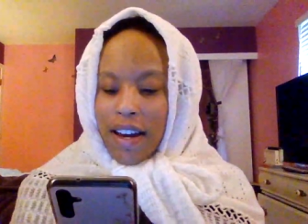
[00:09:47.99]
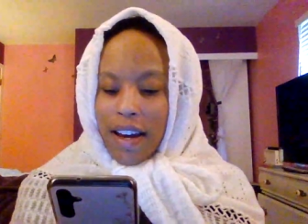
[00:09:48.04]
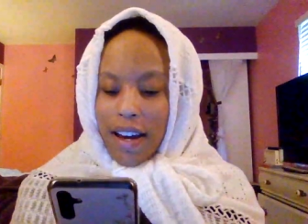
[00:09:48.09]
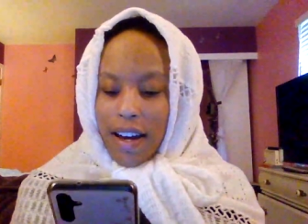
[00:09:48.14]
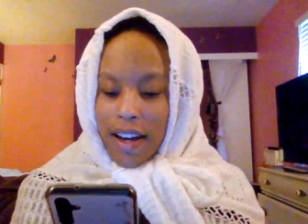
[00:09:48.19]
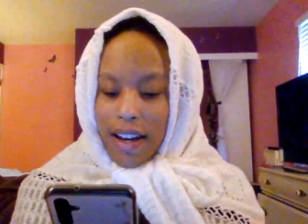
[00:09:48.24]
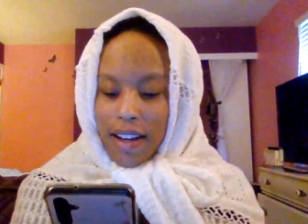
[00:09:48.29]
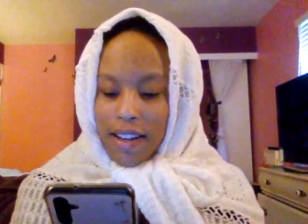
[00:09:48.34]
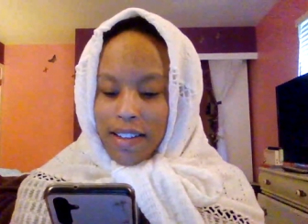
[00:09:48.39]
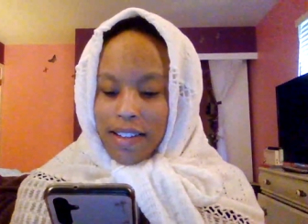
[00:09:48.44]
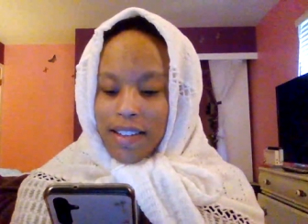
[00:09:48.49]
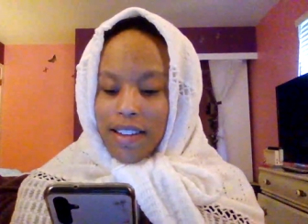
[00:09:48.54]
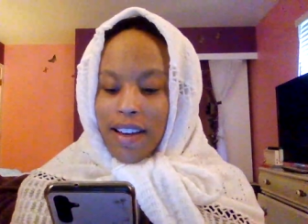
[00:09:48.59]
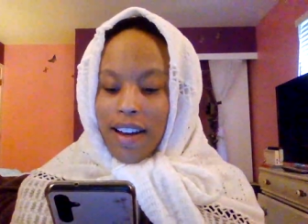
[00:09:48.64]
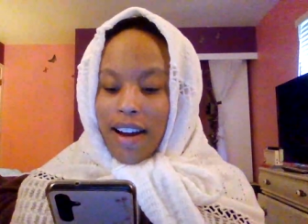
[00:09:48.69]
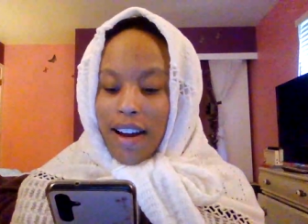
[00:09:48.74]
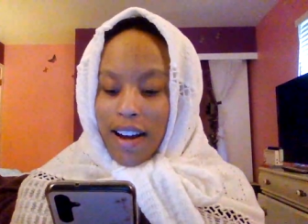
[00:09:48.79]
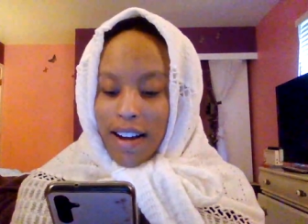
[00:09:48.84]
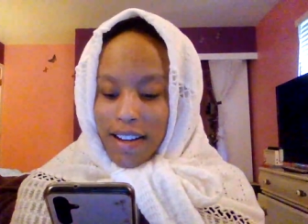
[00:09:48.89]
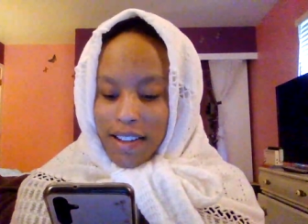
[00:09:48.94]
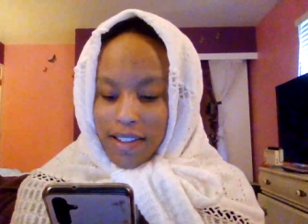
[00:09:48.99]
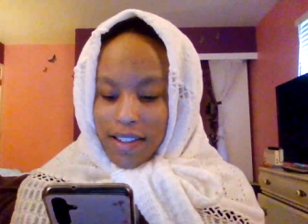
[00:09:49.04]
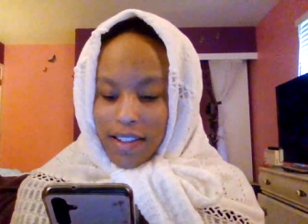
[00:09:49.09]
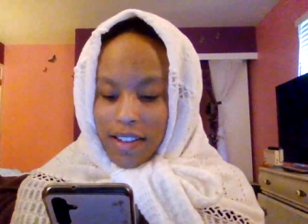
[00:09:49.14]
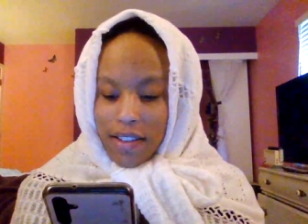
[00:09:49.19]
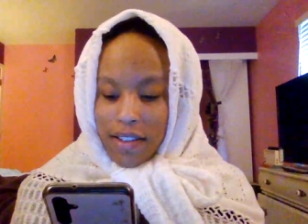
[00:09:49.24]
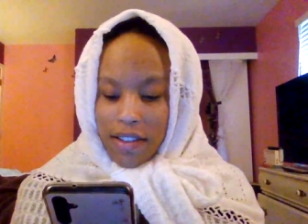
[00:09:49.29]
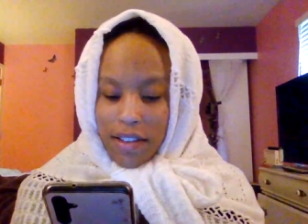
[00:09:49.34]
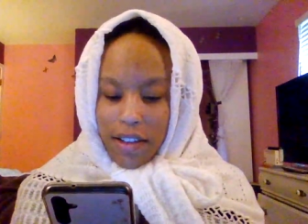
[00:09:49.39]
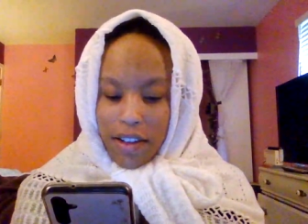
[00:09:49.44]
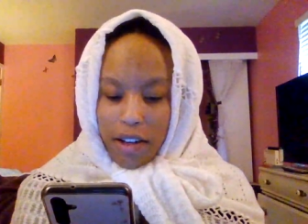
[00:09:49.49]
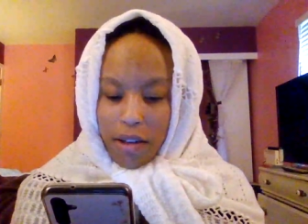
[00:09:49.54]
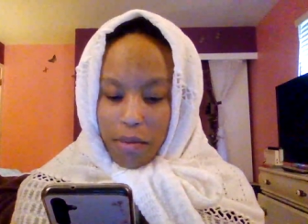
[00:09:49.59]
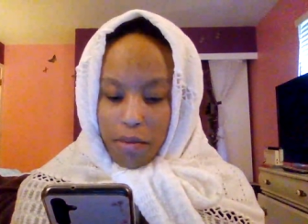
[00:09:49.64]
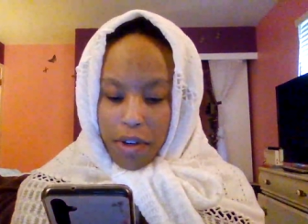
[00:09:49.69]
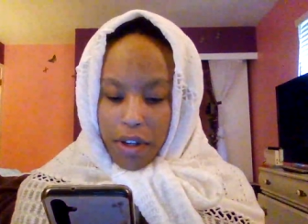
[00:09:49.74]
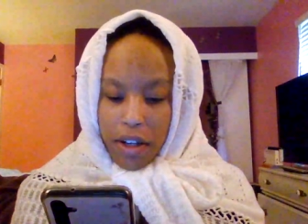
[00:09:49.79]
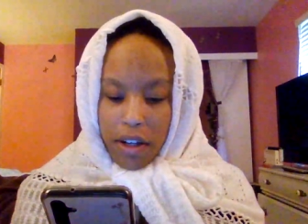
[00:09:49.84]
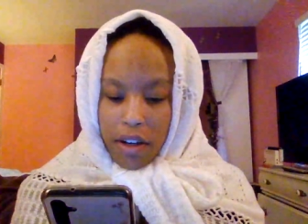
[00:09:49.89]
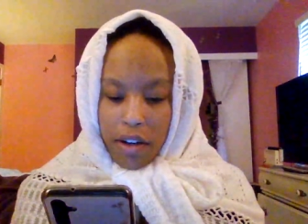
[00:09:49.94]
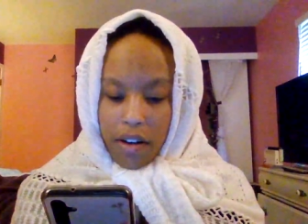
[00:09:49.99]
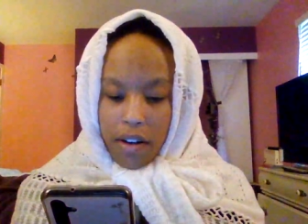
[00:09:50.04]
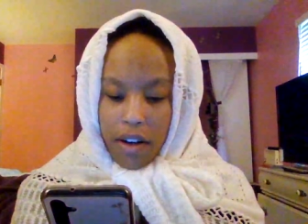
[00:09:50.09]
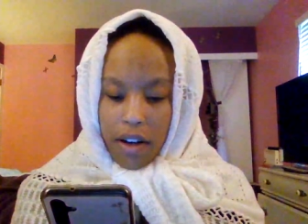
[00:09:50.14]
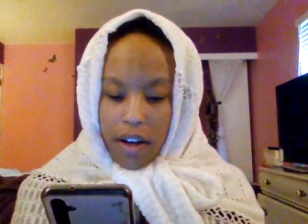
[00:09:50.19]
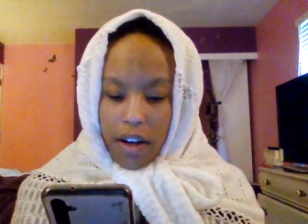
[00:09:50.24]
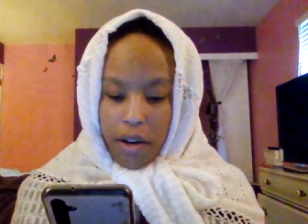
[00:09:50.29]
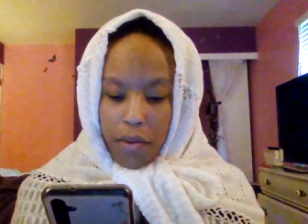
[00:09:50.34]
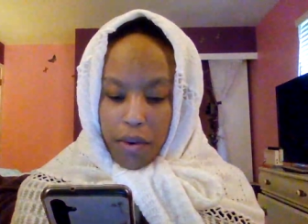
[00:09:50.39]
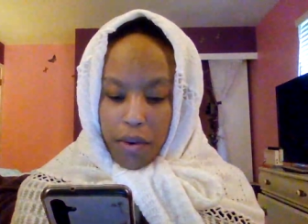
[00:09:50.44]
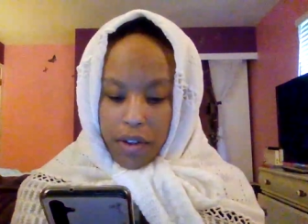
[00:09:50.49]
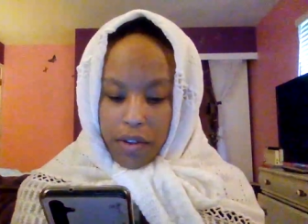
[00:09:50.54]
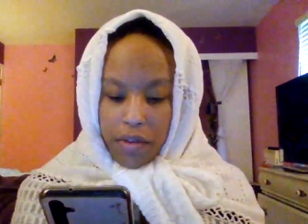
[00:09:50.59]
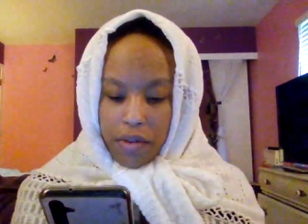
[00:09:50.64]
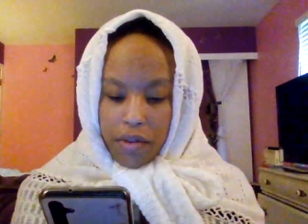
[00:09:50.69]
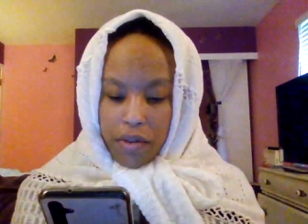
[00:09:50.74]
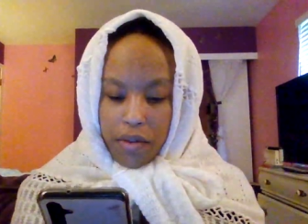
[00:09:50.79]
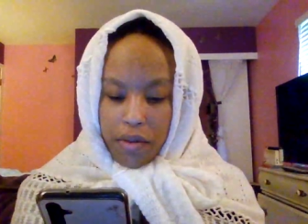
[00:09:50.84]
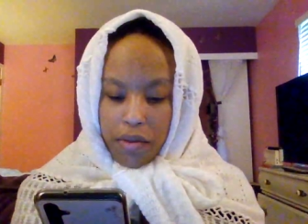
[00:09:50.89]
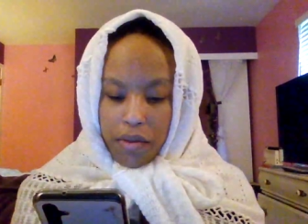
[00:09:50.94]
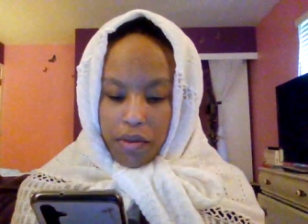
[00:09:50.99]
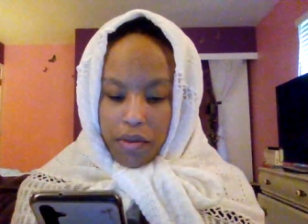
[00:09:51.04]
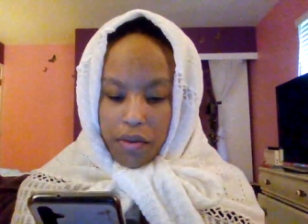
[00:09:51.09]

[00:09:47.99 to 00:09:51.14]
ask Asa to come here. I want to,